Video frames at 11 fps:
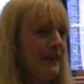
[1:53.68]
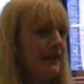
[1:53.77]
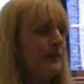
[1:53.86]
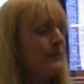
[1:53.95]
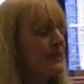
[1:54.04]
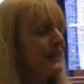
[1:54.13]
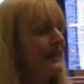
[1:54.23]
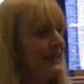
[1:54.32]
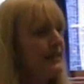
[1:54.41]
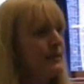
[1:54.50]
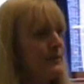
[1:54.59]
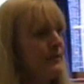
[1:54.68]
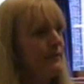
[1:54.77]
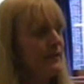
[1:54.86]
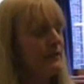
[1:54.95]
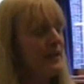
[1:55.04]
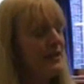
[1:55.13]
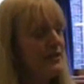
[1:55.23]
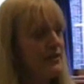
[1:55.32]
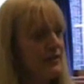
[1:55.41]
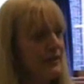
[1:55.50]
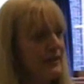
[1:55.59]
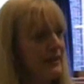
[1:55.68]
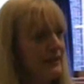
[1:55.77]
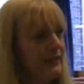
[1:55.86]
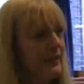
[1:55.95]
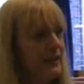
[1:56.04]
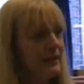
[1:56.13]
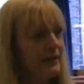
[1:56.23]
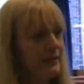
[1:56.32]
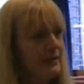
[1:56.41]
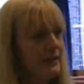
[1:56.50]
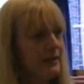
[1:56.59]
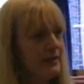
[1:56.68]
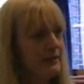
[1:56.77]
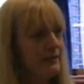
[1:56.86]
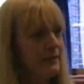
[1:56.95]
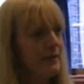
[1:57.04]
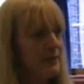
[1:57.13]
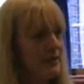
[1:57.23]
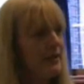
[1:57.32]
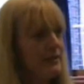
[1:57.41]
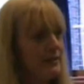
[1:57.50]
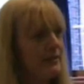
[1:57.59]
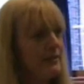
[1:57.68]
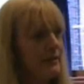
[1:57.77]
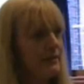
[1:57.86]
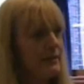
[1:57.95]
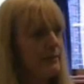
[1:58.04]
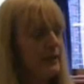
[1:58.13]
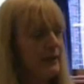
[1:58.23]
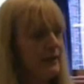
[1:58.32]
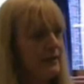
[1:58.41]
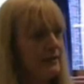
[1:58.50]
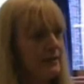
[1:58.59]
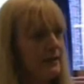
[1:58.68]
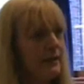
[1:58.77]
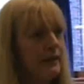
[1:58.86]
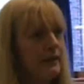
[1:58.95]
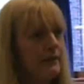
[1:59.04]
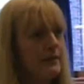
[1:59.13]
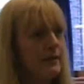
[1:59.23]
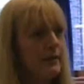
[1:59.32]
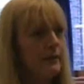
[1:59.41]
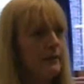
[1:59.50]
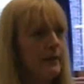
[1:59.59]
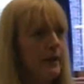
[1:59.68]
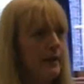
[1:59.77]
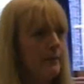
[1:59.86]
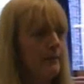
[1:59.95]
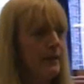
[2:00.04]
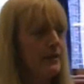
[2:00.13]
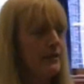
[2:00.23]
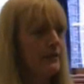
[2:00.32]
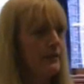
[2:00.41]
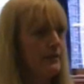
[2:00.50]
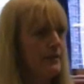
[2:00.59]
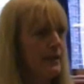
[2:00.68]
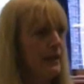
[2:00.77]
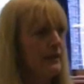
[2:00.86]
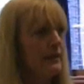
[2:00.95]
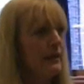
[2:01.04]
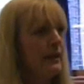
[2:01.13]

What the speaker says: I think particularly in terms of history, you can use a lot of images to bring things to life. So I do use that.